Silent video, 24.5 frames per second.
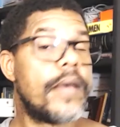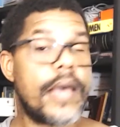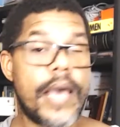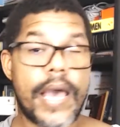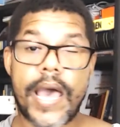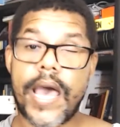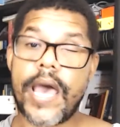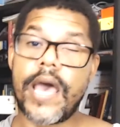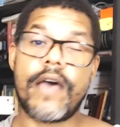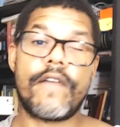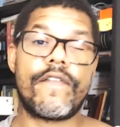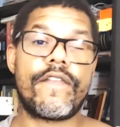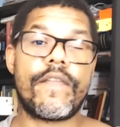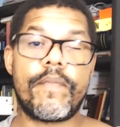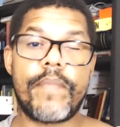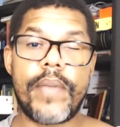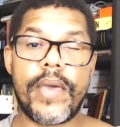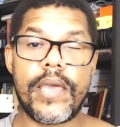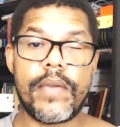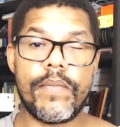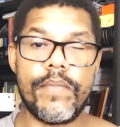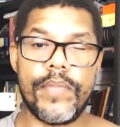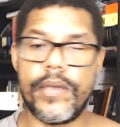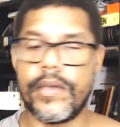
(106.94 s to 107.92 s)
have a
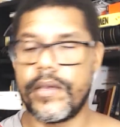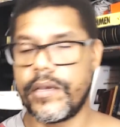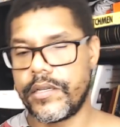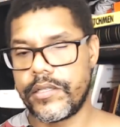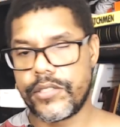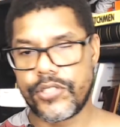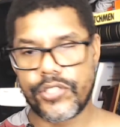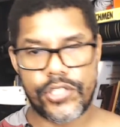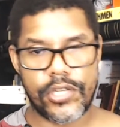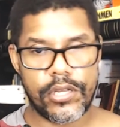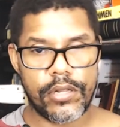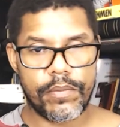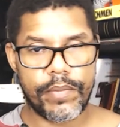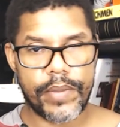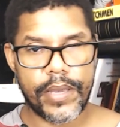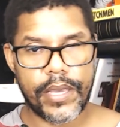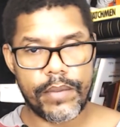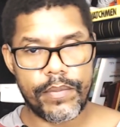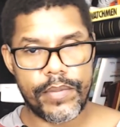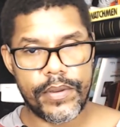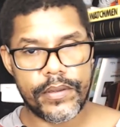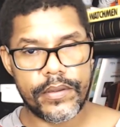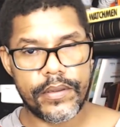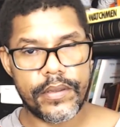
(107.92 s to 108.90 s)
baby, chill
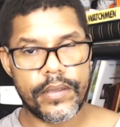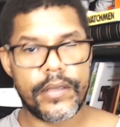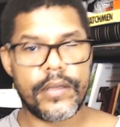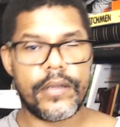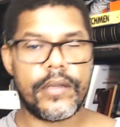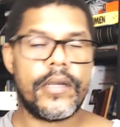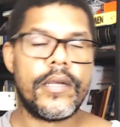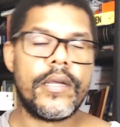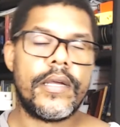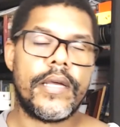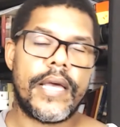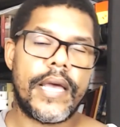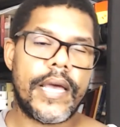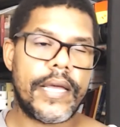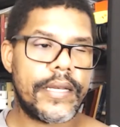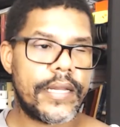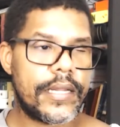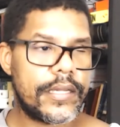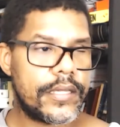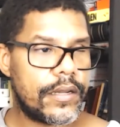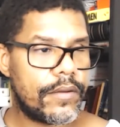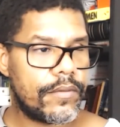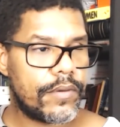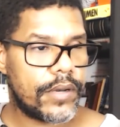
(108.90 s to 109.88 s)
baby. And
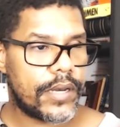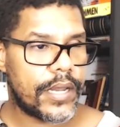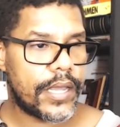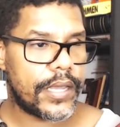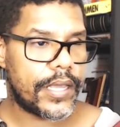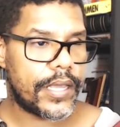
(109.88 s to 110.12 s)
then they were like,